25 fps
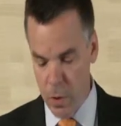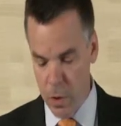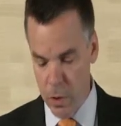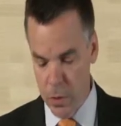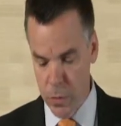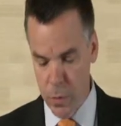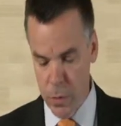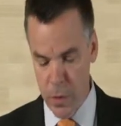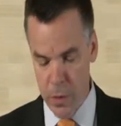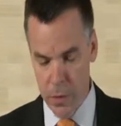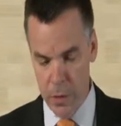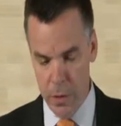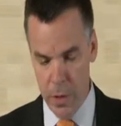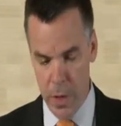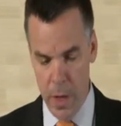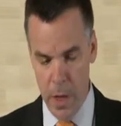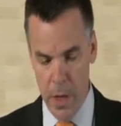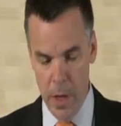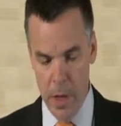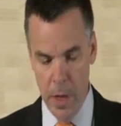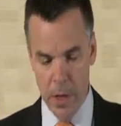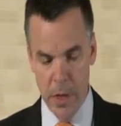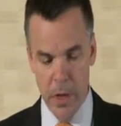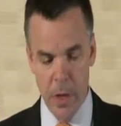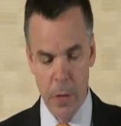hooked with
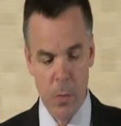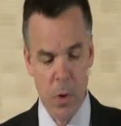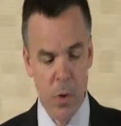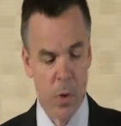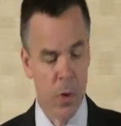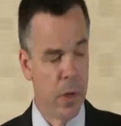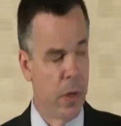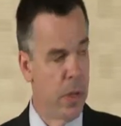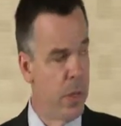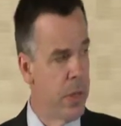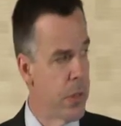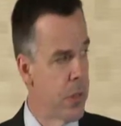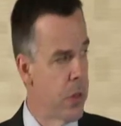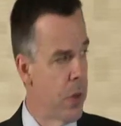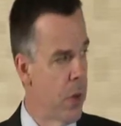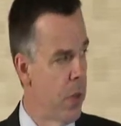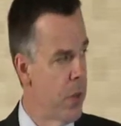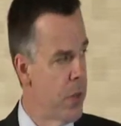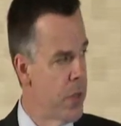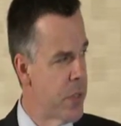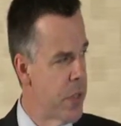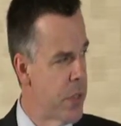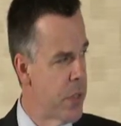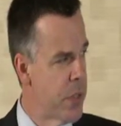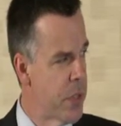community
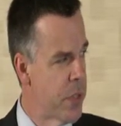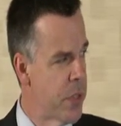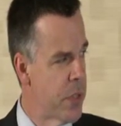services.